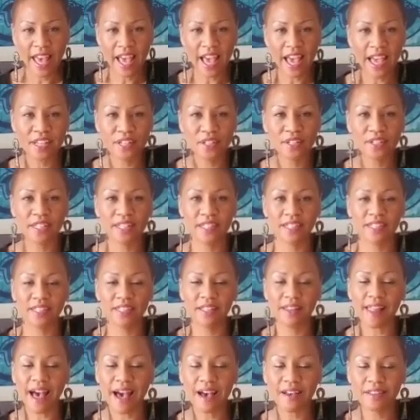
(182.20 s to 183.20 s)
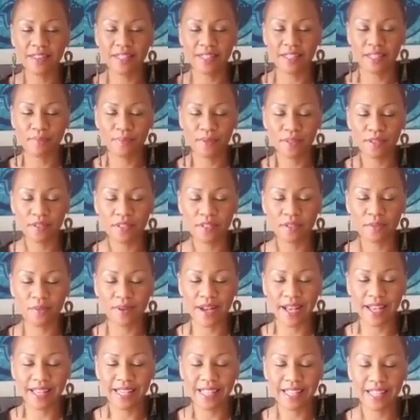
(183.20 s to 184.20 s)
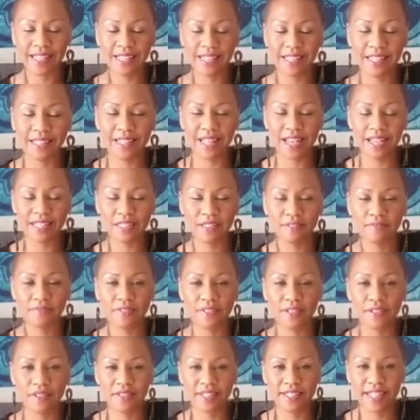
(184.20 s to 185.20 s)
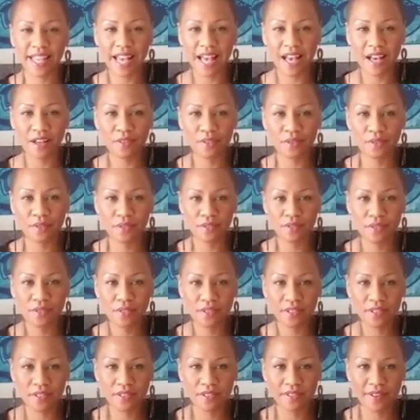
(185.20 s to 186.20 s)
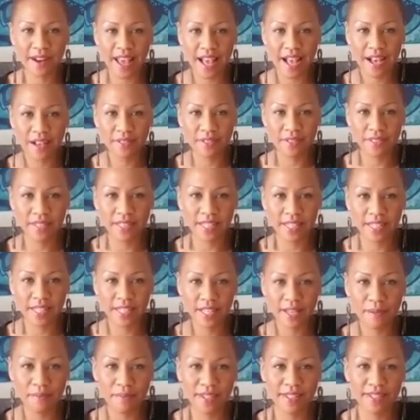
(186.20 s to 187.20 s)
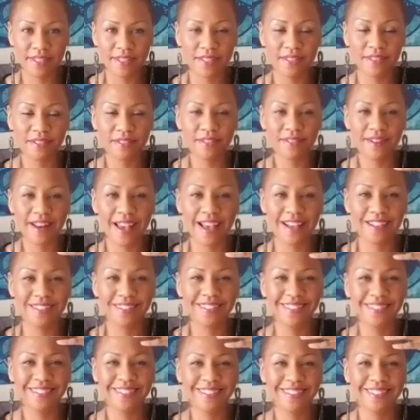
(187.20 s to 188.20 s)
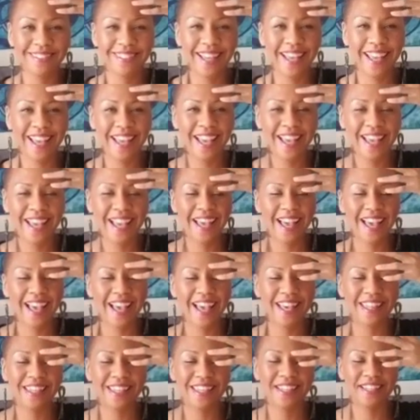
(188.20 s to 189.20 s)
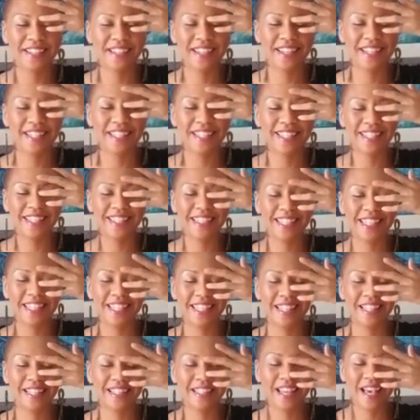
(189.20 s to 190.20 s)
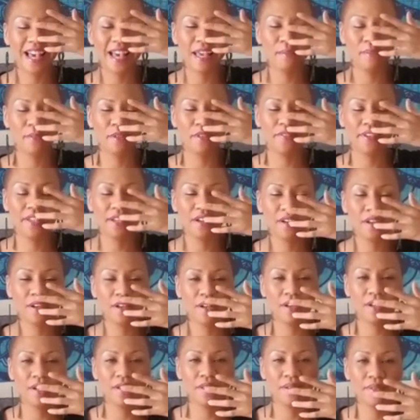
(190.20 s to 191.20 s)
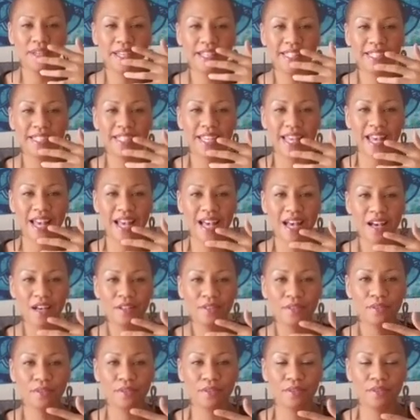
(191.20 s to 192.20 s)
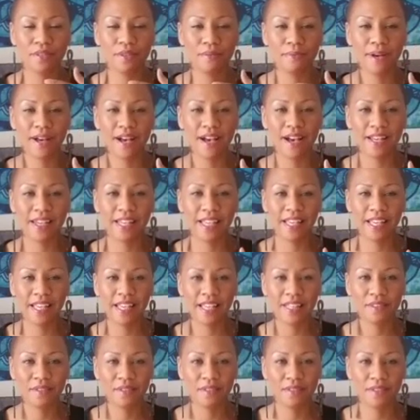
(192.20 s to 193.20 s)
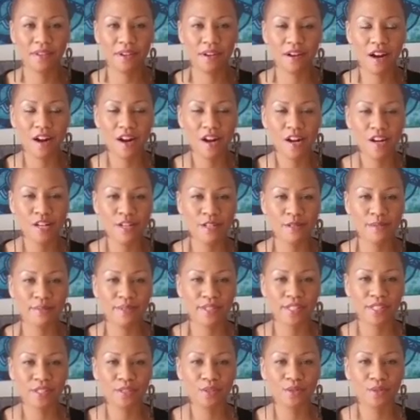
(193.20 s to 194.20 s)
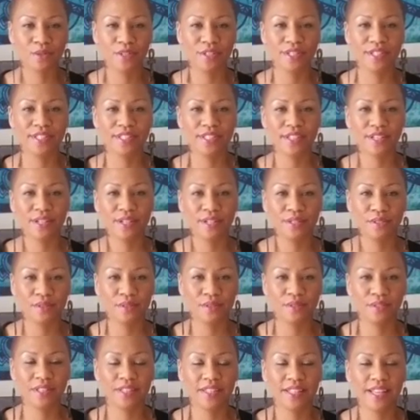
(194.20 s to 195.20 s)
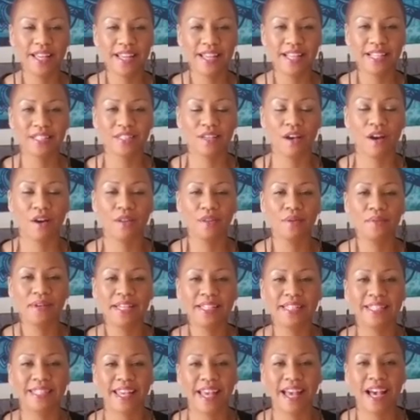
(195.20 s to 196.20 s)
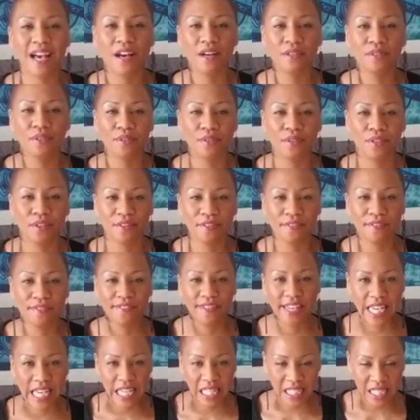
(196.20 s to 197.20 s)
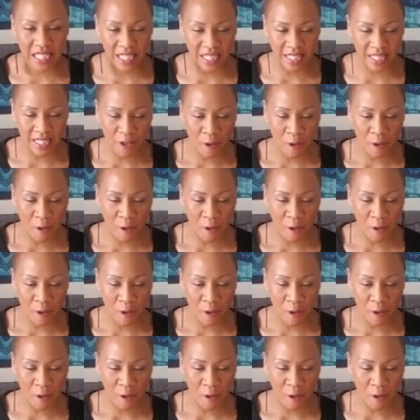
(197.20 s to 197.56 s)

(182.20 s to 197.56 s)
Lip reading: And you're going to allow this pure white healing light to flow down through your crown. See it coming into the crown. And then you're going to see the light moving all the way down through the body, through the arms, the torso, through the legs, all the way down through your feet.